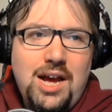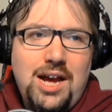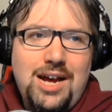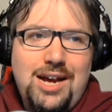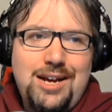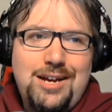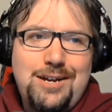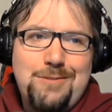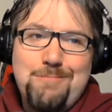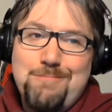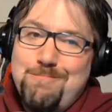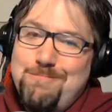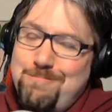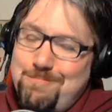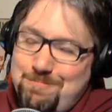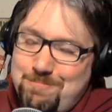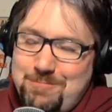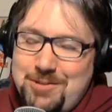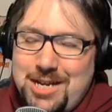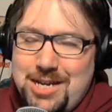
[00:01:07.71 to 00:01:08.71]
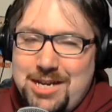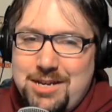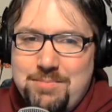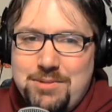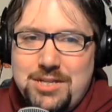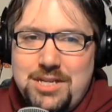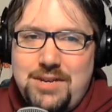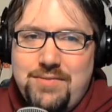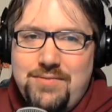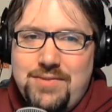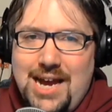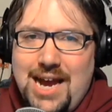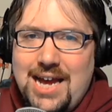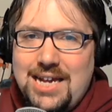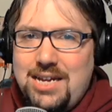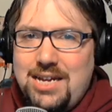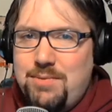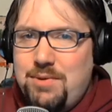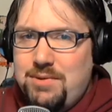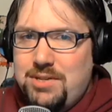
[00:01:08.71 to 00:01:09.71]
Um, I could believe
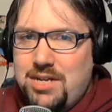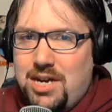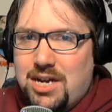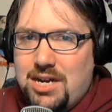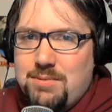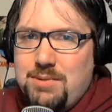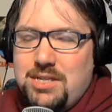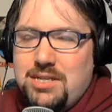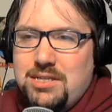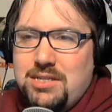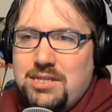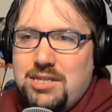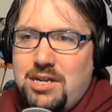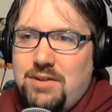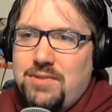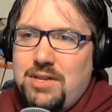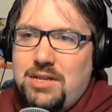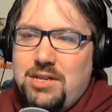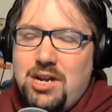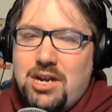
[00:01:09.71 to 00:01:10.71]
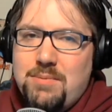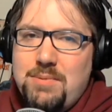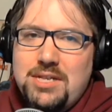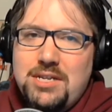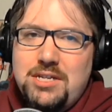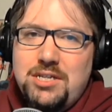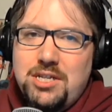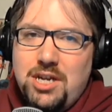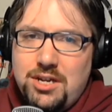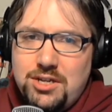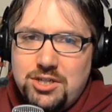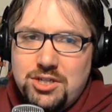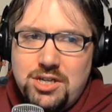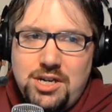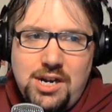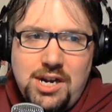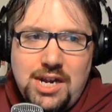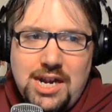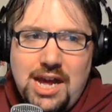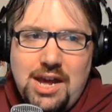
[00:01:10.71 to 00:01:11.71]
that. I mean, we talk about the stuff. They talk about the
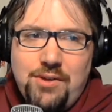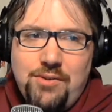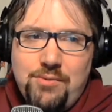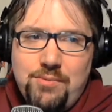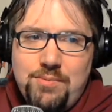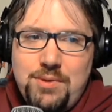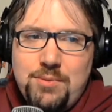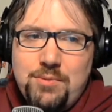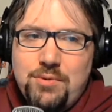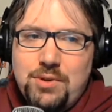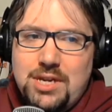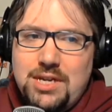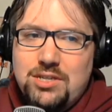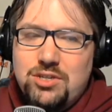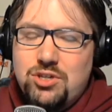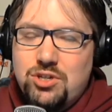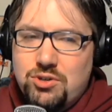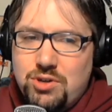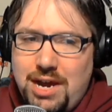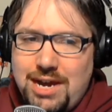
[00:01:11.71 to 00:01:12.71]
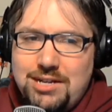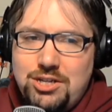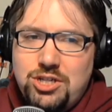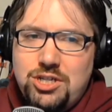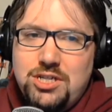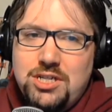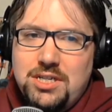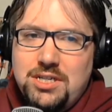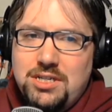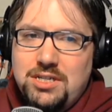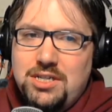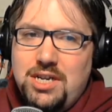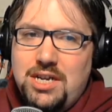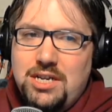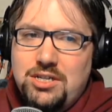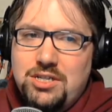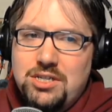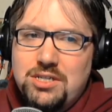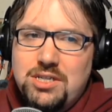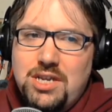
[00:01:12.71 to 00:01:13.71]
dungeon and how people get stretched and,
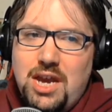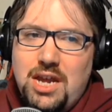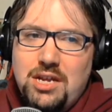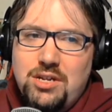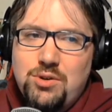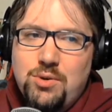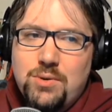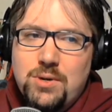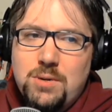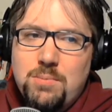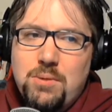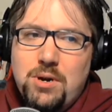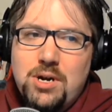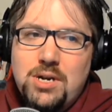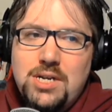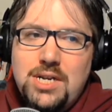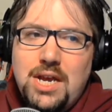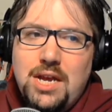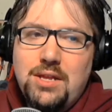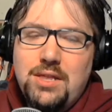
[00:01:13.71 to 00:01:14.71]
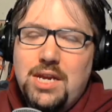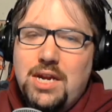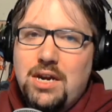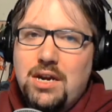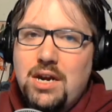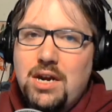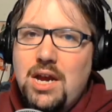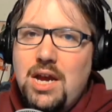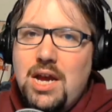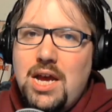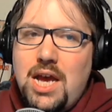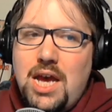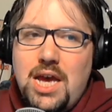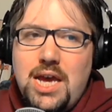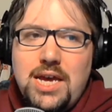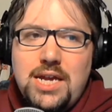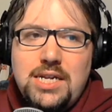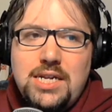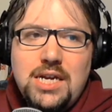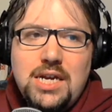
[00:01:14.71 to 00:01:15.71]
and just kind of torn apart down there.
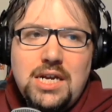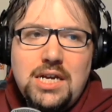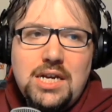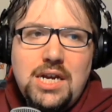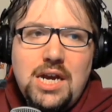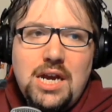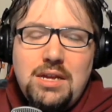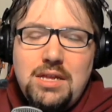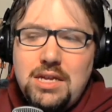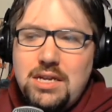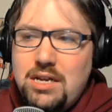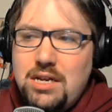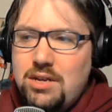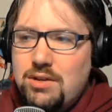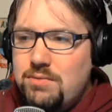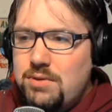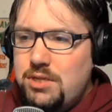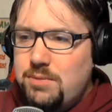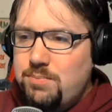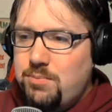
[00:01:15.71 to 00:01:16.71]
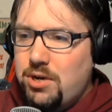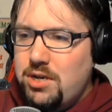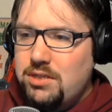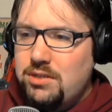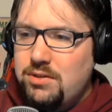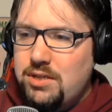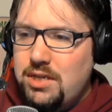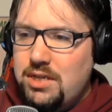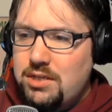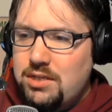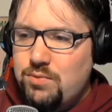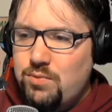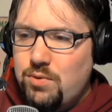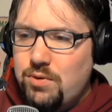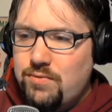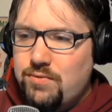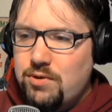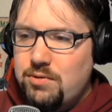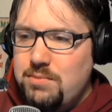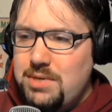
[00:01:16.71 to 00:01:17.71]
And uh, and then other responses like this
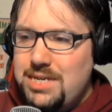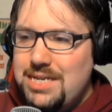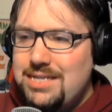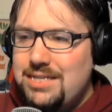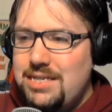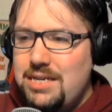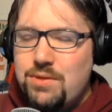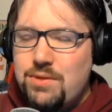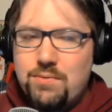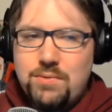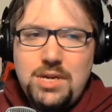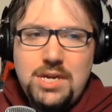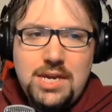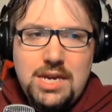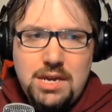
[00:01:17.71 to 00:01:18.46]
one from EC3,